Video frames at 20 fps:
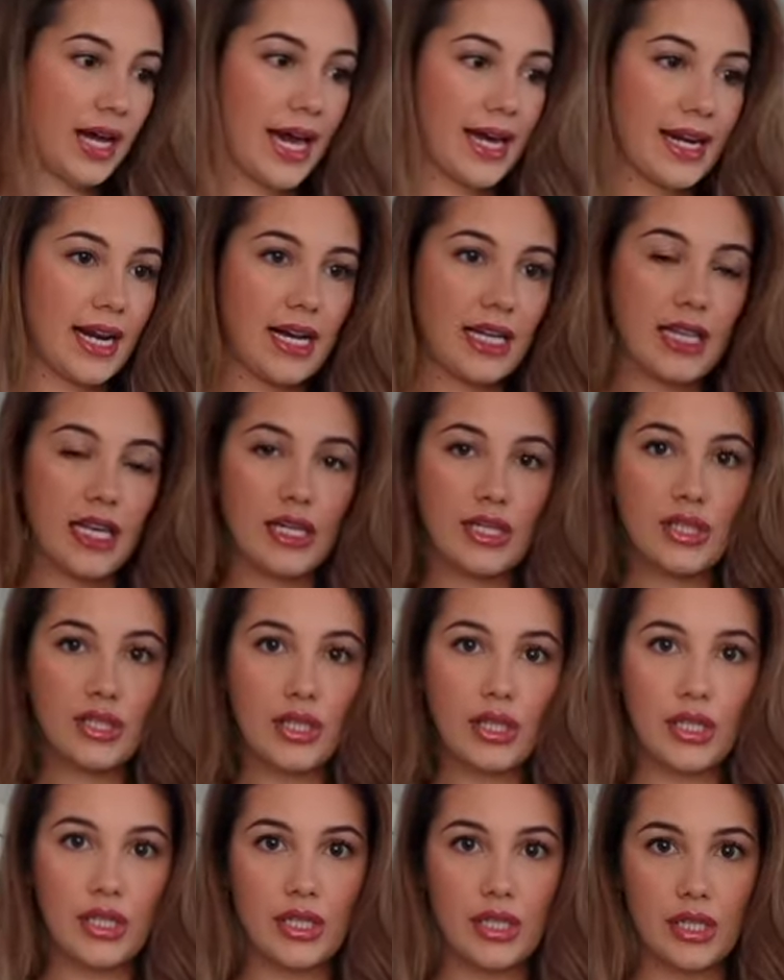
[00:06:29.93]
And I like to
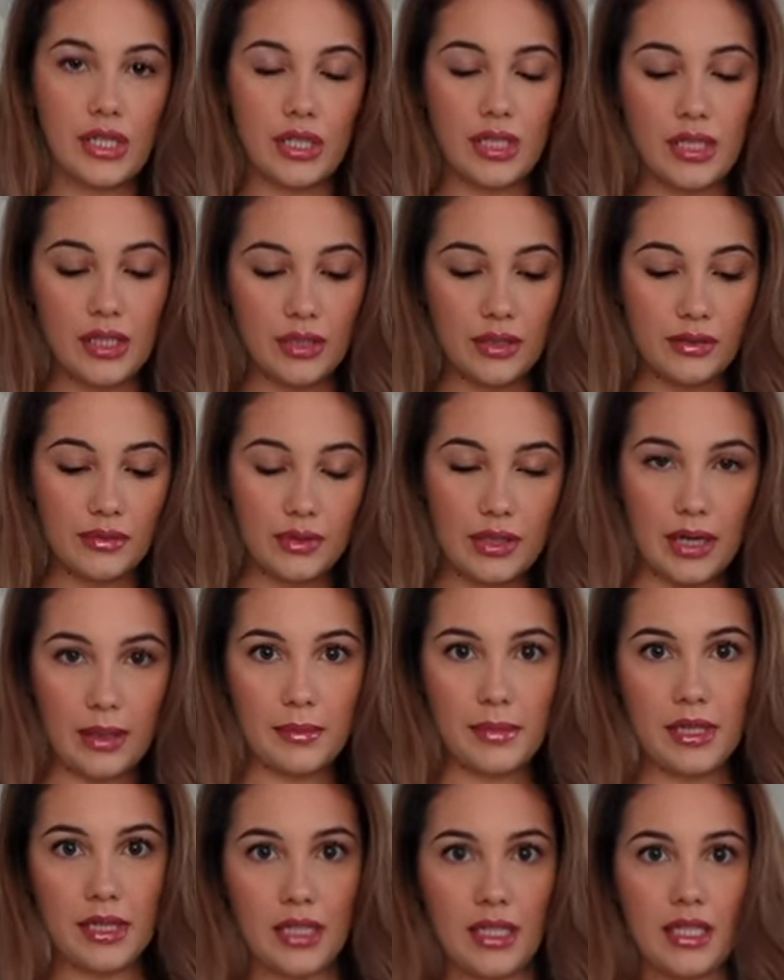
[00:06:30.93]
look cute when
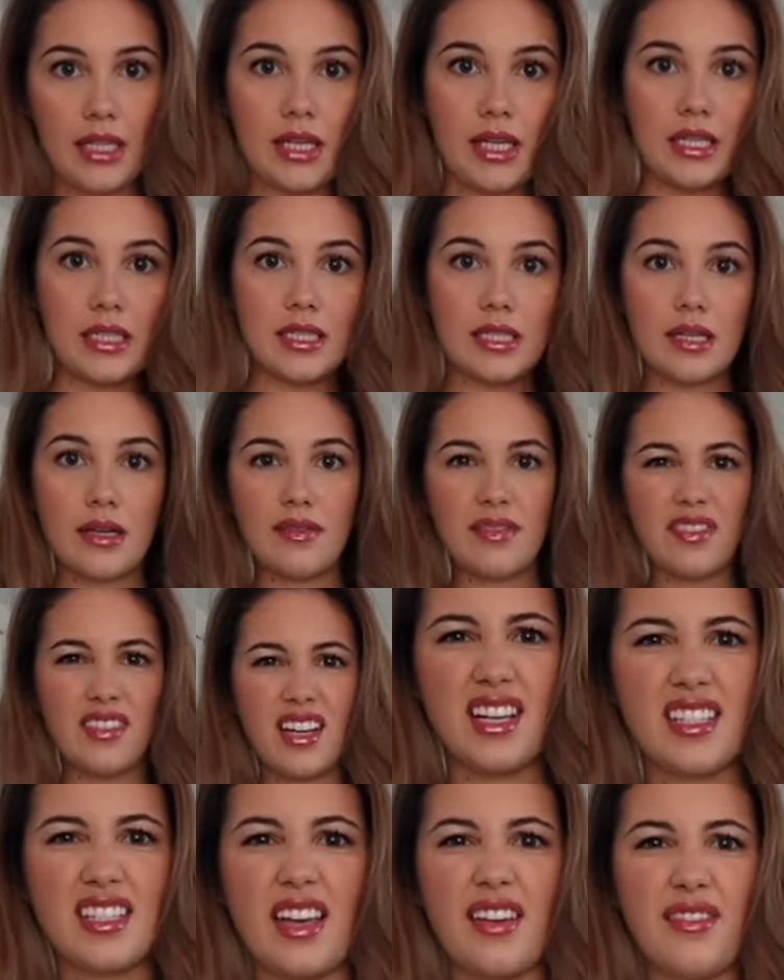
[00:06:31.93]
I'm cleaning and stuff
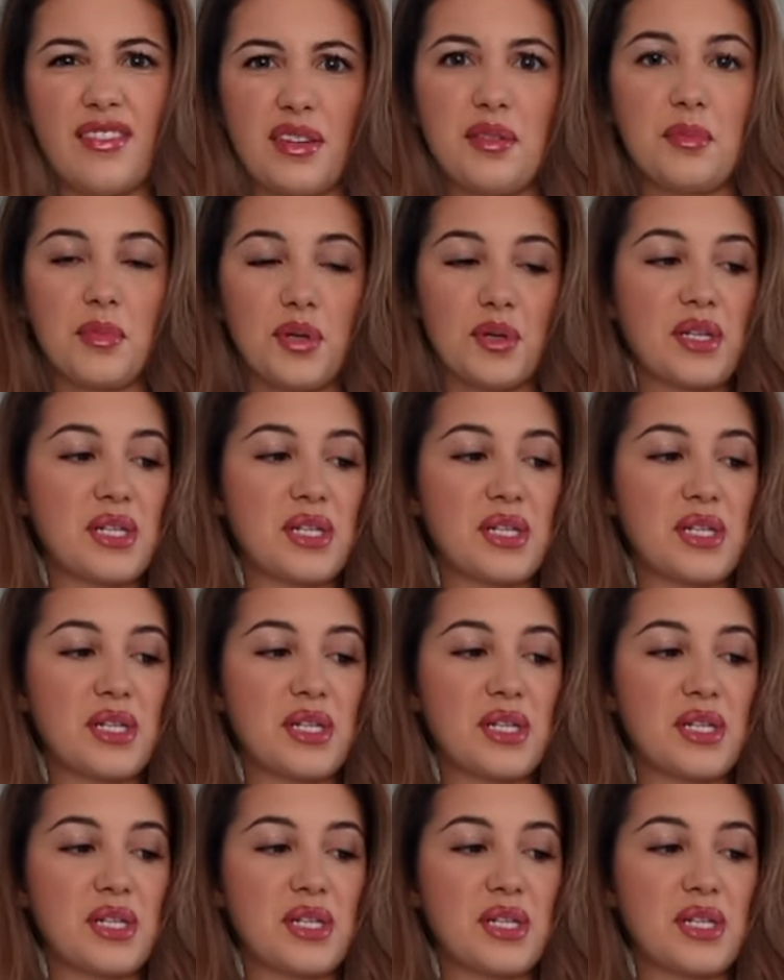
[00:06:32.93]
because I feel more